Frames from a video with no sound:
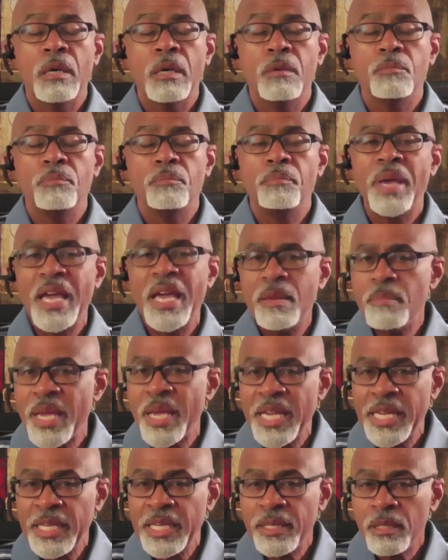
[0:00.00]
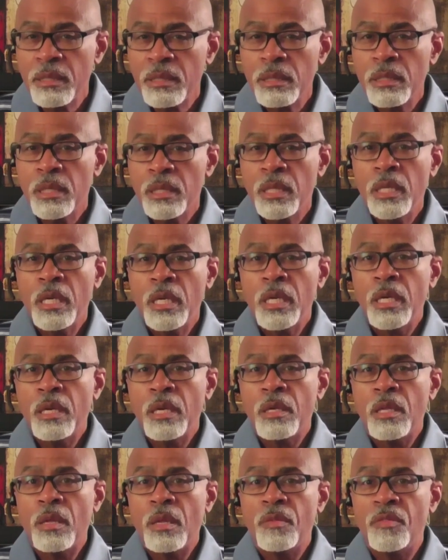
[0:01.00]
man-made.
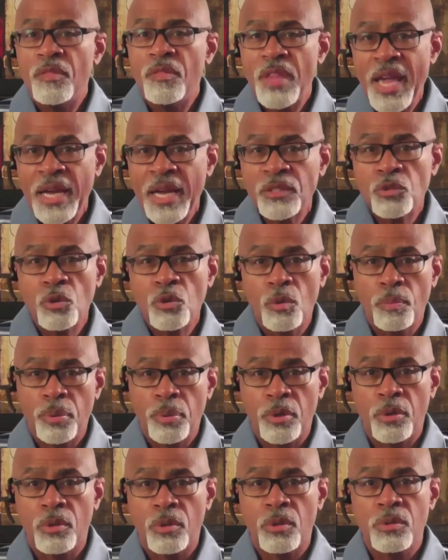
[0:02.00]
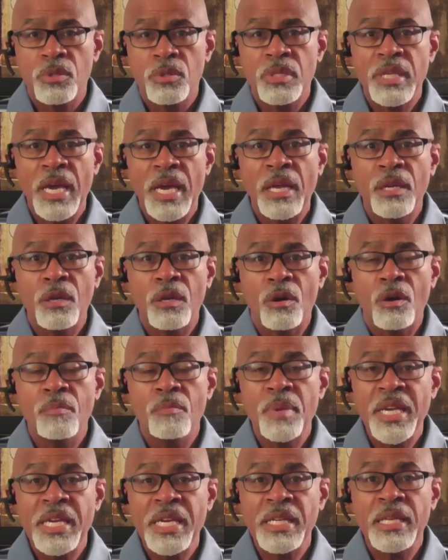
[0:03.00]
Natural pearls that are
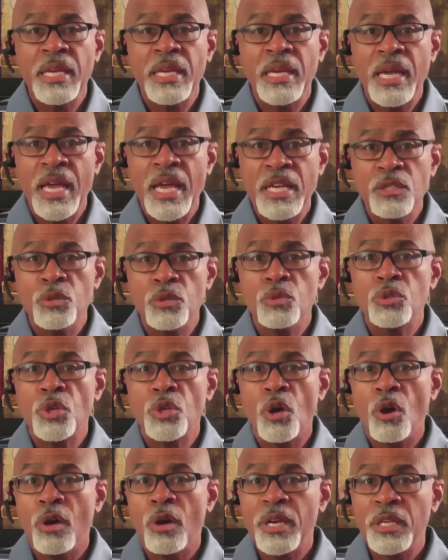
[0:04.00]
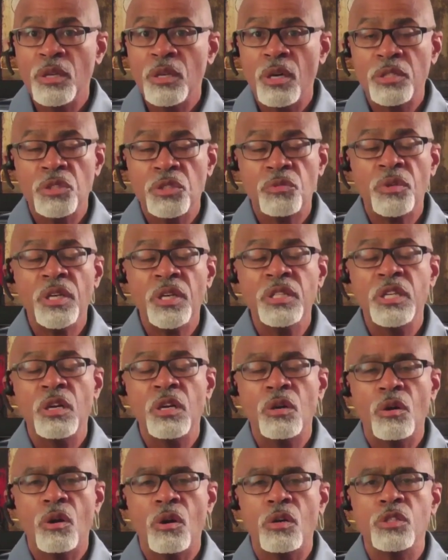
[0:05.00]
made, as you saw in Australia,
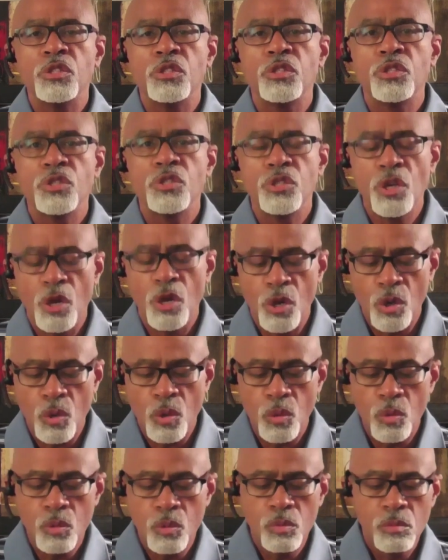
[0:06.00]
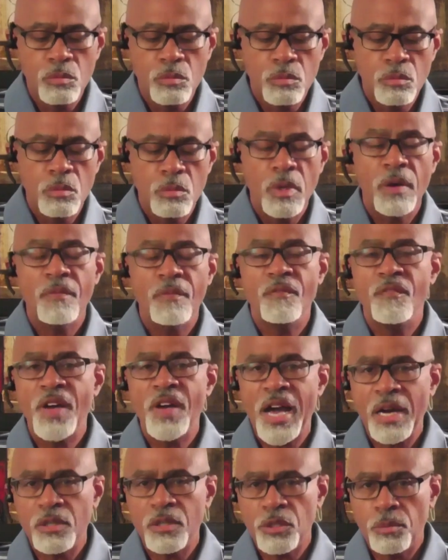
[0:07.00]
are so
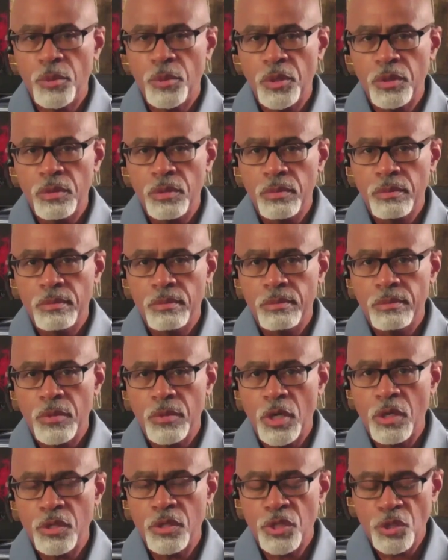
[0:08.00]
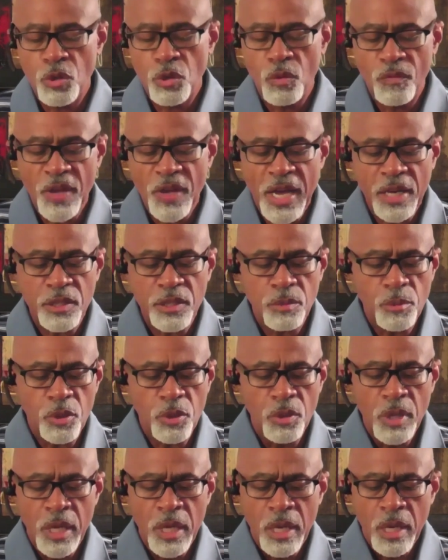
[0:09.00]
valuable.
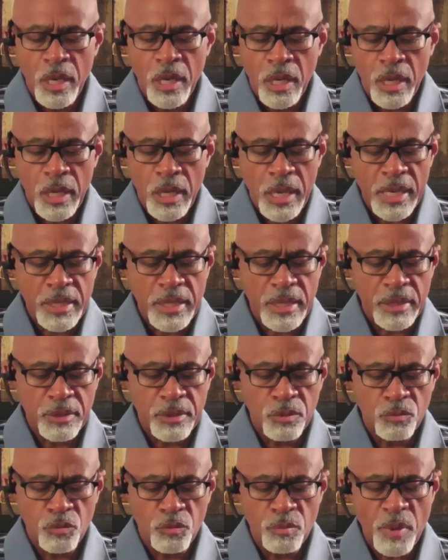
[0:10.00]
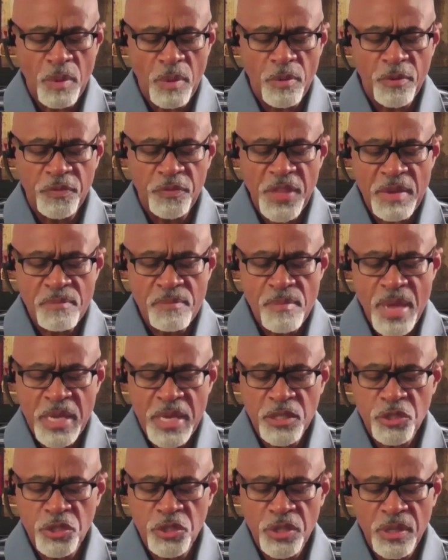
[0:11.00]
I don't remember if they
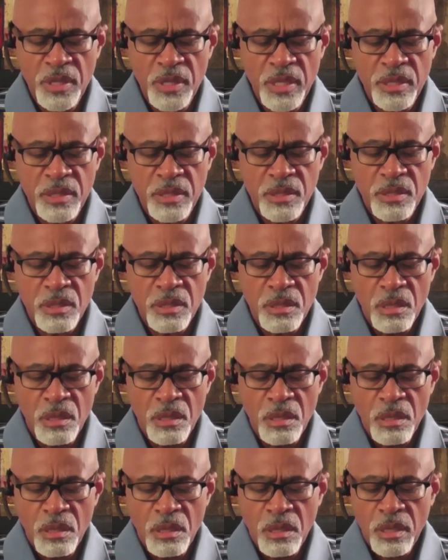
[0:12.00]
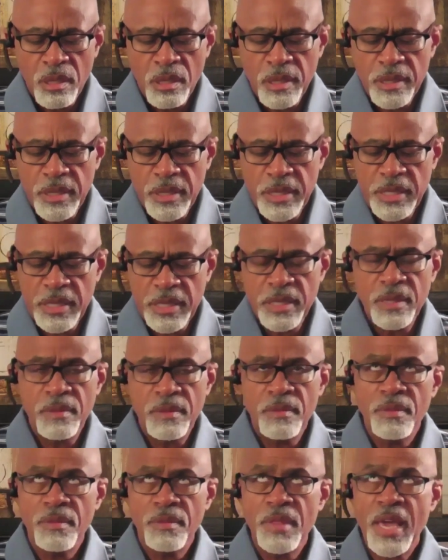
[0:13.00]
mentioned this
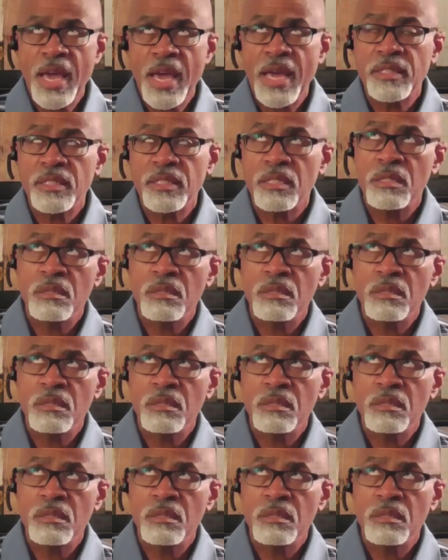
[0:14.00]
in that